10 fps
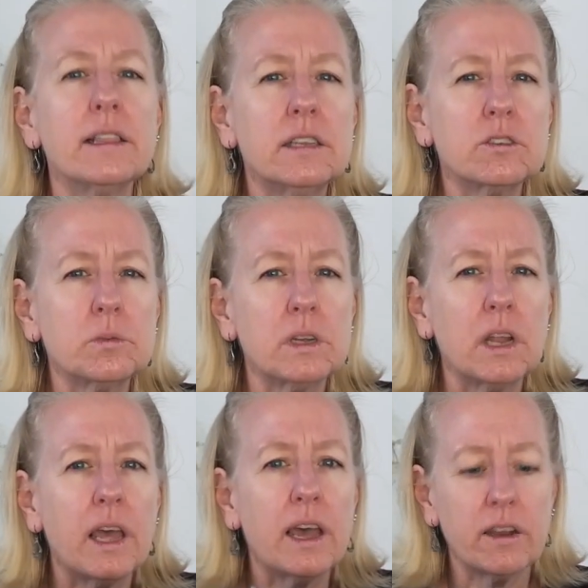got this
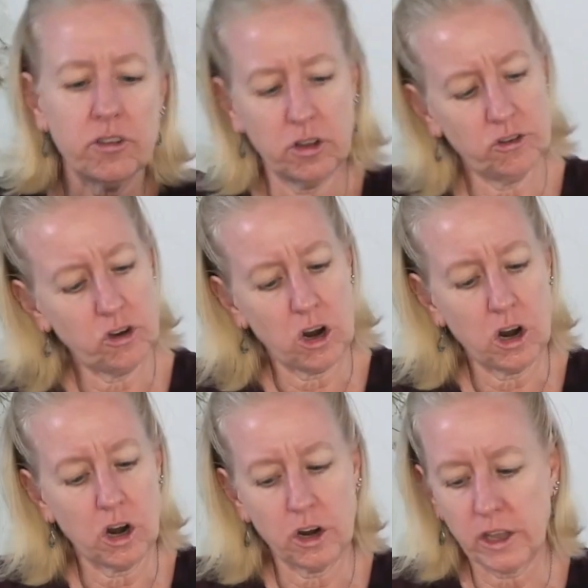one at
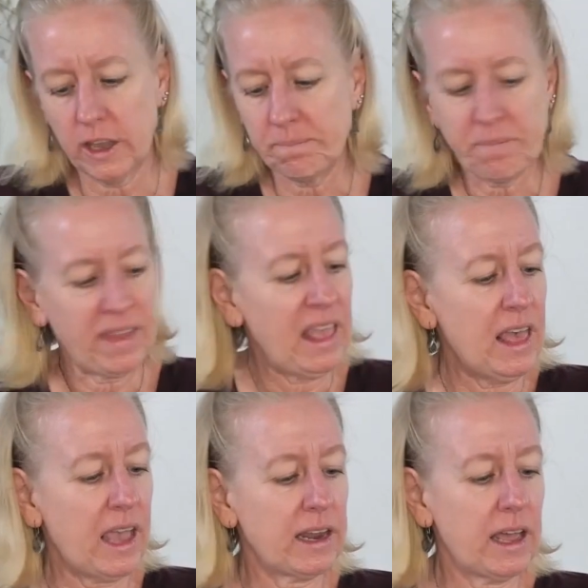Target,
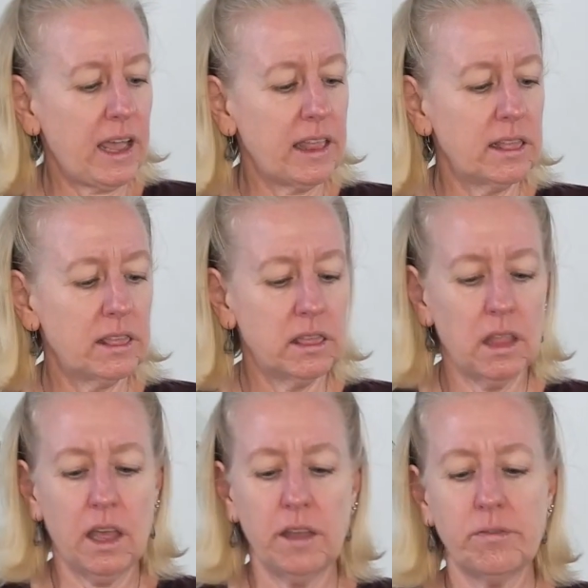and I
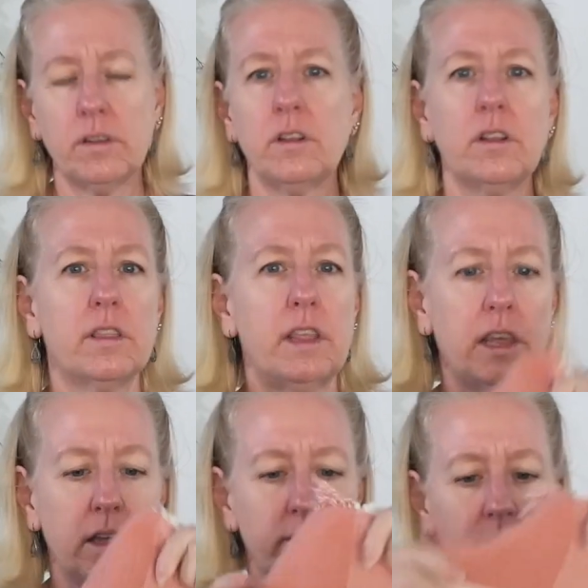love
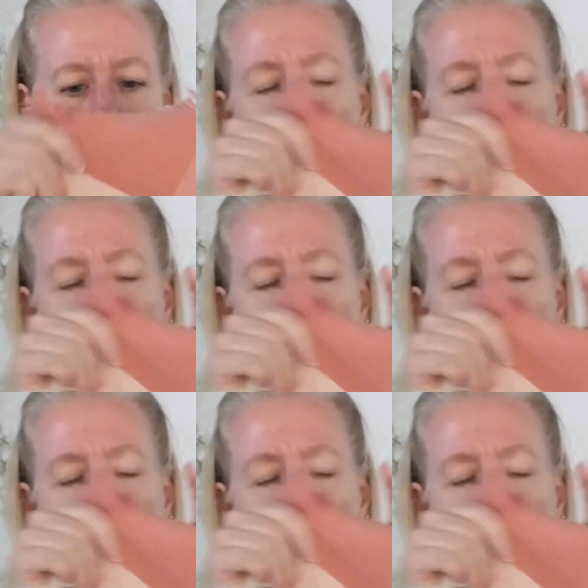the